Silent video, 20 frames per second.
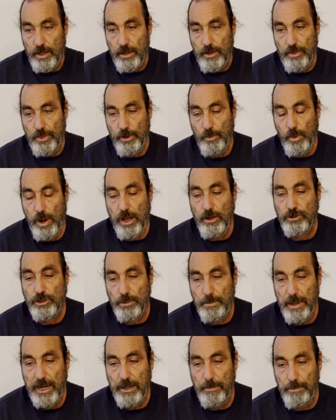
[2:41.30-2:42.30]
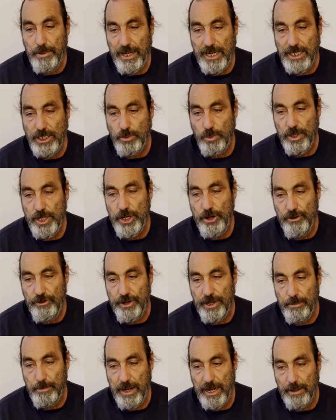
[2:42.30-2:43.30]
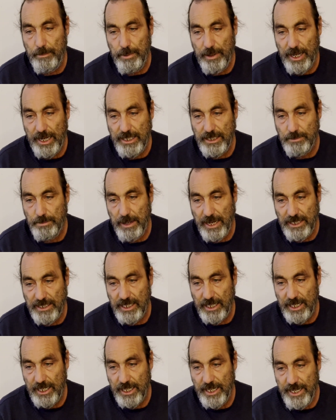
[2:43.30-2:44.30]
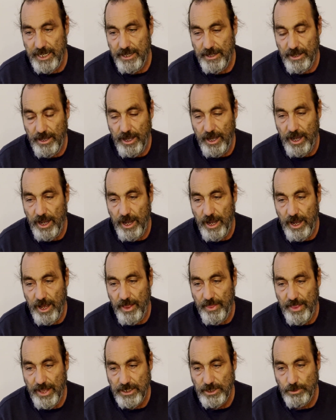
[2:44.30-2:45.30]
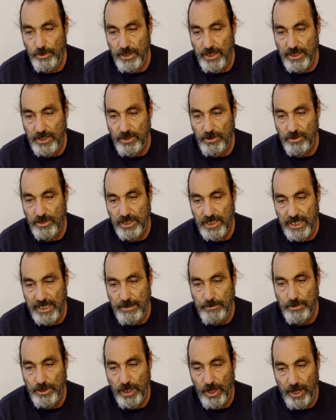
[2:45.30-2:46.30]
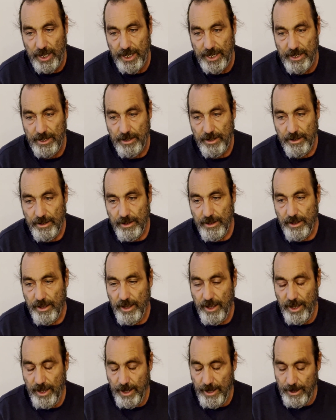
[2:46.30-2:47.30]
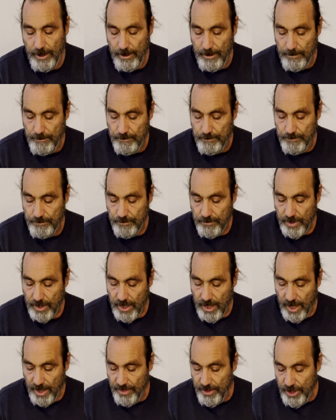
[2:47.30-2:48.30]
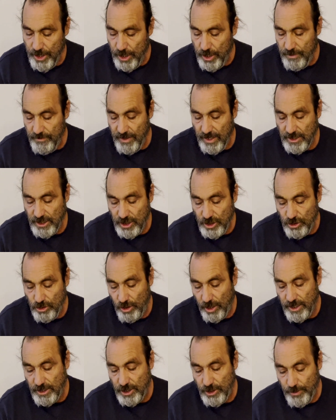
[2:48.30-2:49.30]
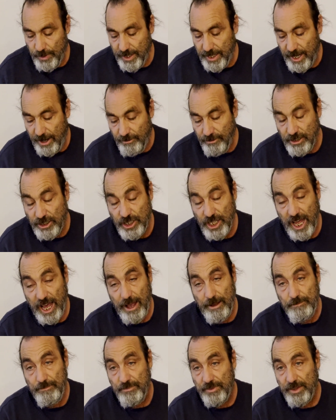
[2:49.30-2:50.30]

The world's a better place when you're in a better place, basically. That's what it sort of seems like. And the universe is trying to encourage that.